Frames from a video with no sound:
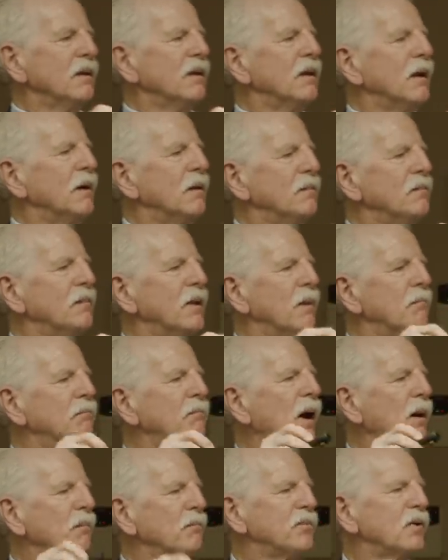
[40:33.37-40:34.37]
the, the
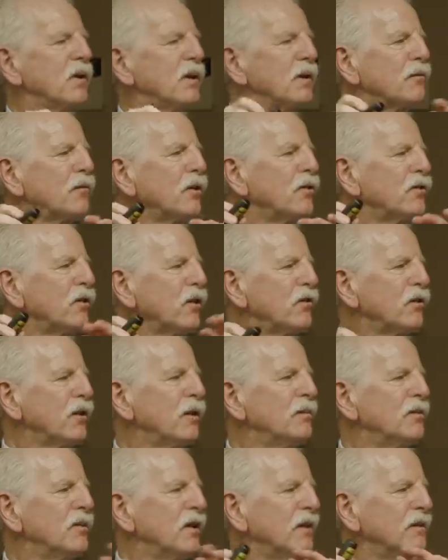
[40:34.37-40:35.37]
pump delivery
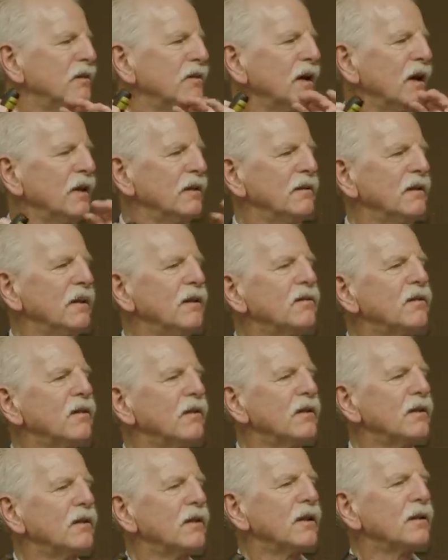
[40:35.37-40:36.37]
systems and, and
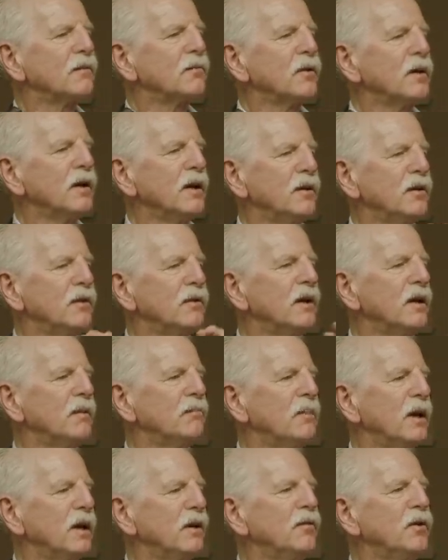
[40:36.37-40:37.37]
insulin delivery, and you
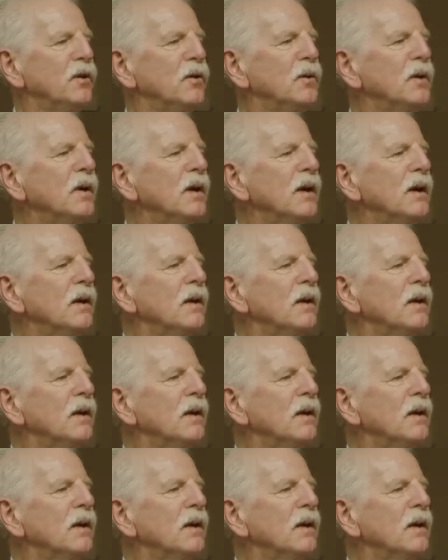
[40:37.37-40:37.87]
get, but if you